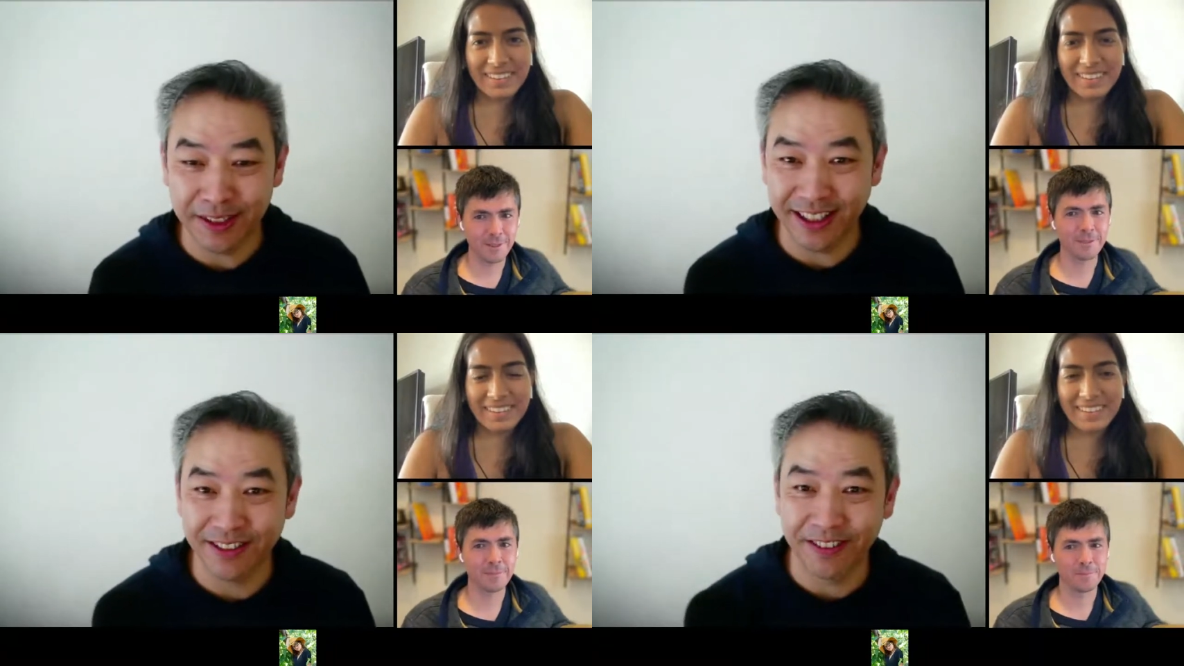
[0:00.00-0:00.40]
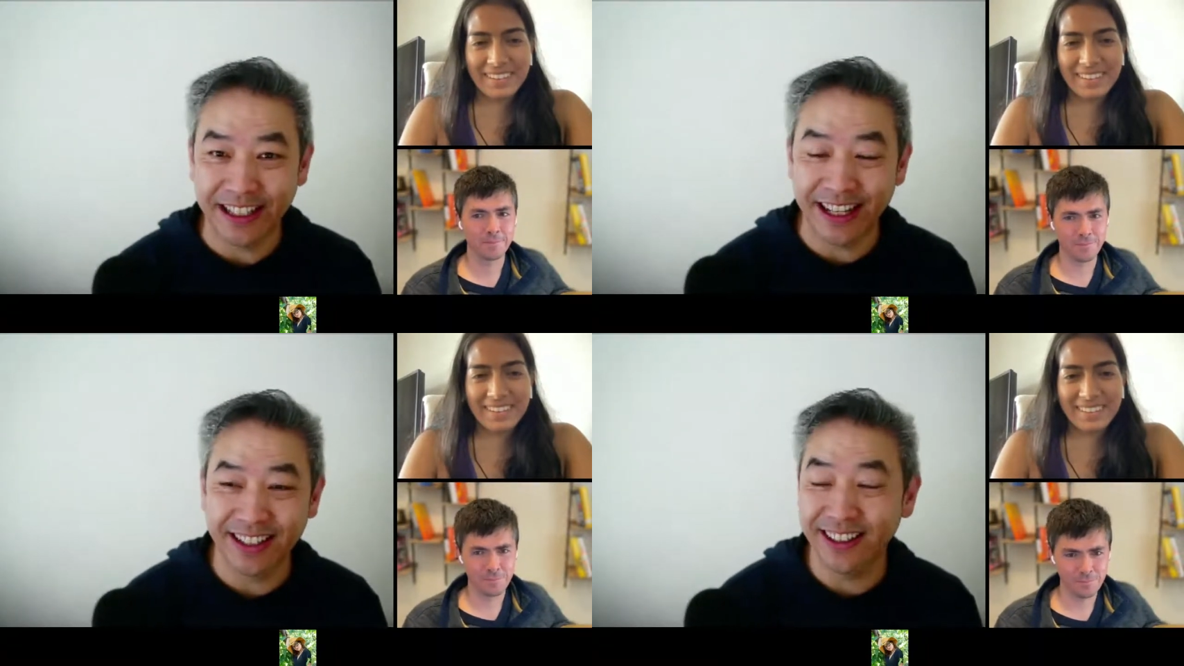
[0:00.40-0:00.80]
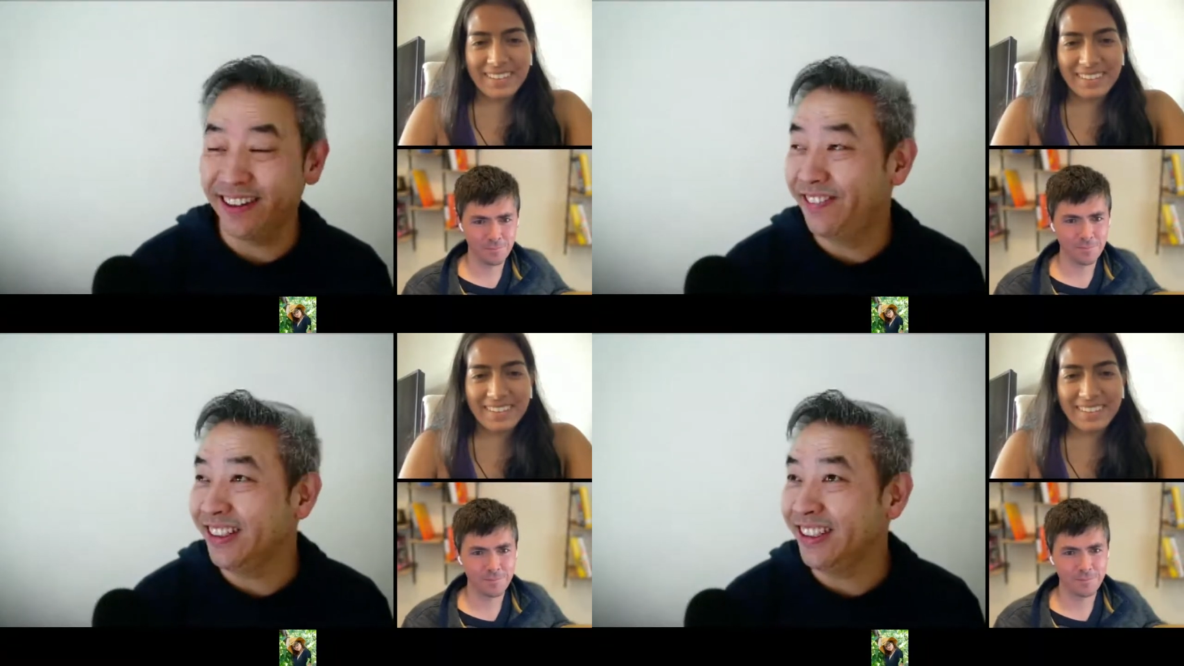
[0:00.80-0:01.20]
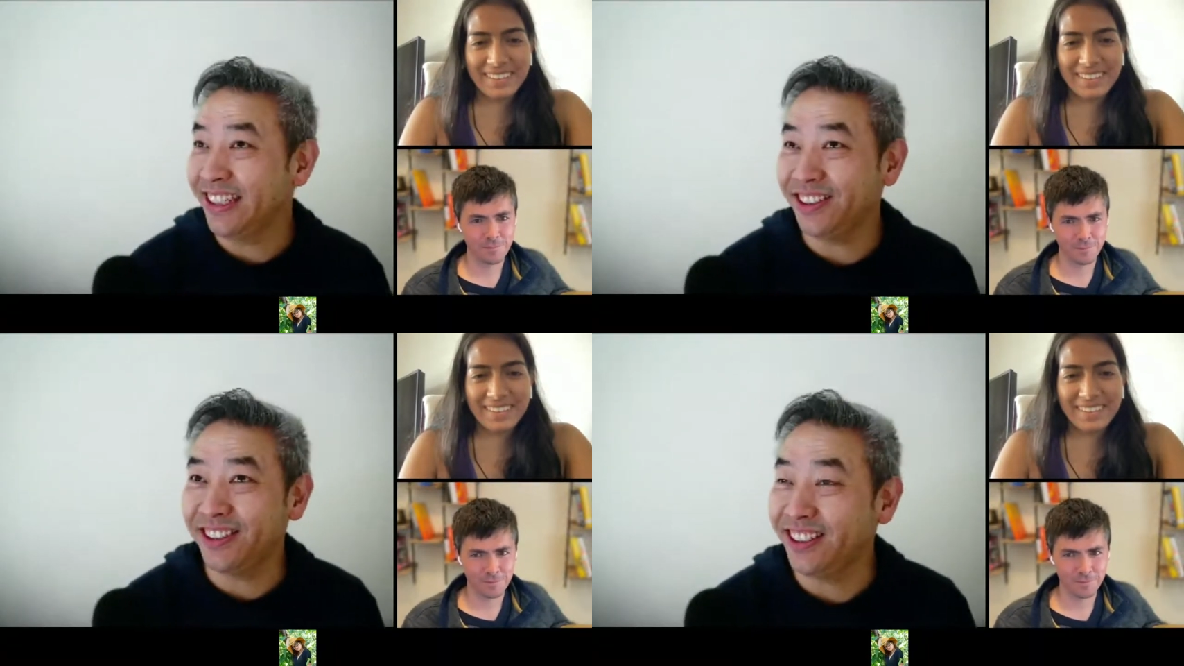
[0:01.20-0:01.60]
Speaker 1: Right. And it feels
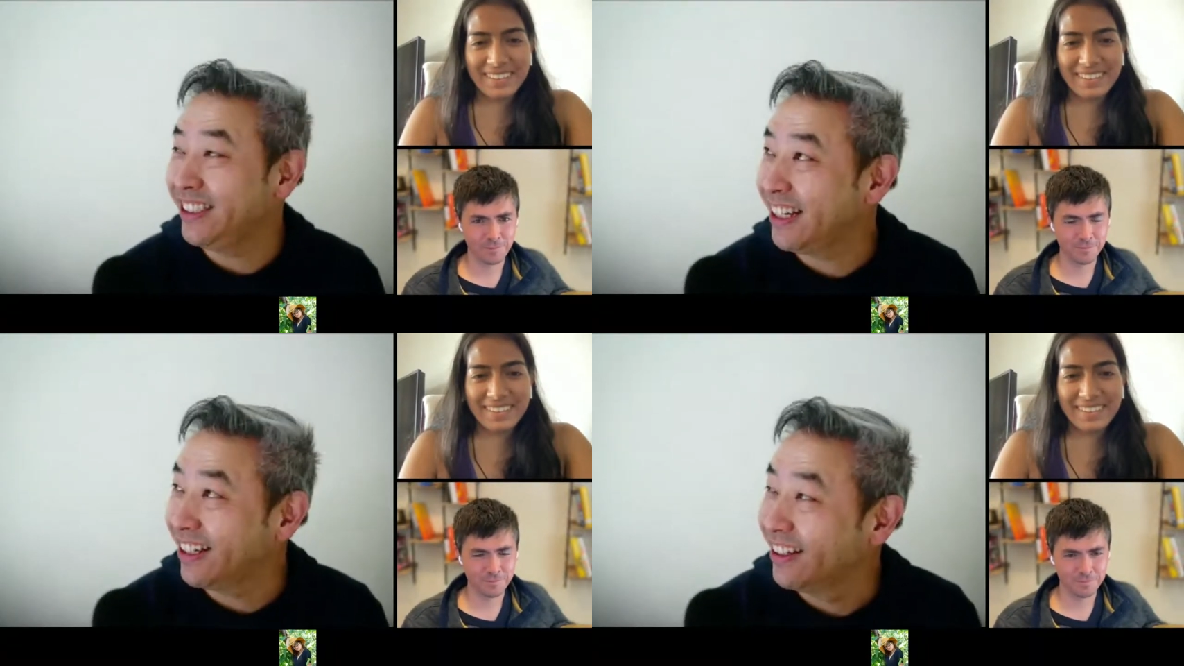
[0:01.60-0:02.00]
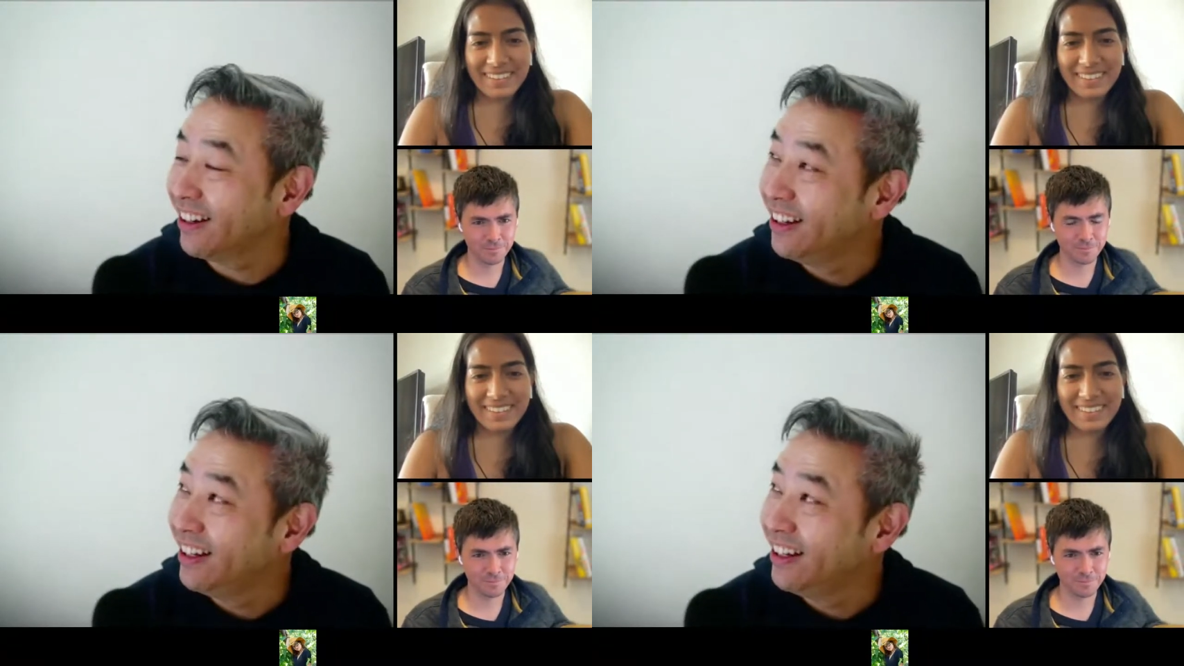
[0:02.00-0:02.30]
like you should teach that in